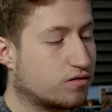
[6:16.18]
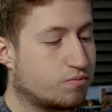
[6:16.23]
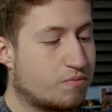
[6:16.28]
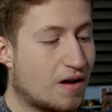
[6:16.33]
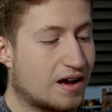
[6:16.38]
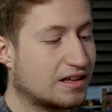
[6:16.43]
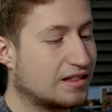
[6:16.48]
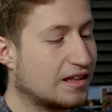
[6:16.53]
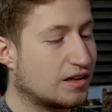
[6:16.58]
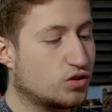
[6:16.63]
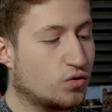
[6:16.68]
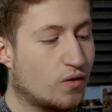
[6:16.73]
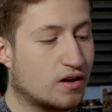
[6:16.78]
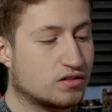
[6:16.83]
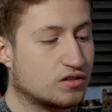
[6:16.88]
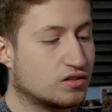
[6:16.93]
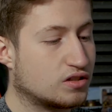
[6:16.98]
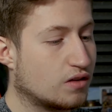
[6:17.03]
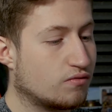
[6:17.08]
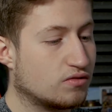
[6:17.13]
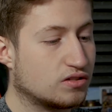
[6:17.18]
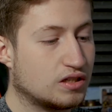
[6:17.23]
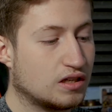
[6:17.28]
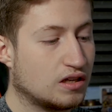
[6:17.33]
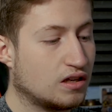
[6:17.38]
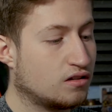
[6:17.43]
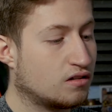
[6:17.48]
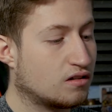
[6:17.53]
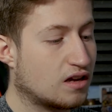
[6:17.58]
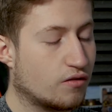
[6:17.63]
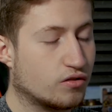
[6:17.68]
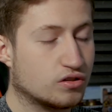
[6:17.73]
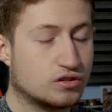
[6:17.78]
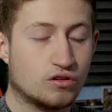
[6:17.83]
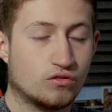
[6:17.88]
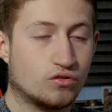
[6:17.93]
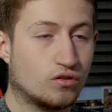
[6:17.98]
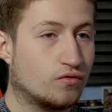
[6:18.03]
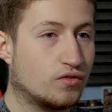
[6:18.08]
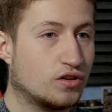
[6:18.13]
back in like 2017, I was
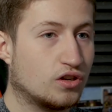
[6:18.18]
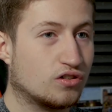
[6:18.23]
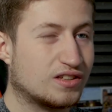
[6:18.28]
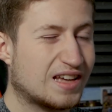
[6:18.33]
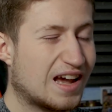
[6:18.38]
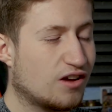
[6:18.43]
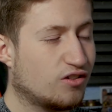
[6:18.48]
still doing videos.